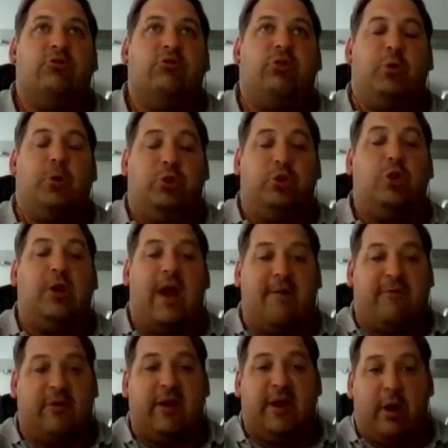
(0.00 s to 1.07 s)
to a new
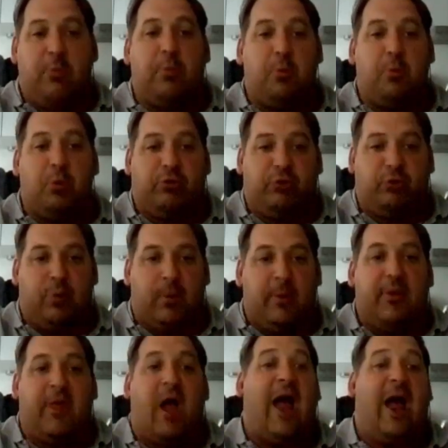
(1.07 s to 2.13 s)
level in open water
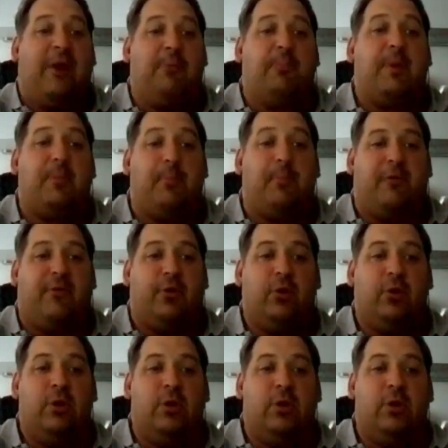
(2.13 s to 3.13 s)
swimming that I hadn't been before.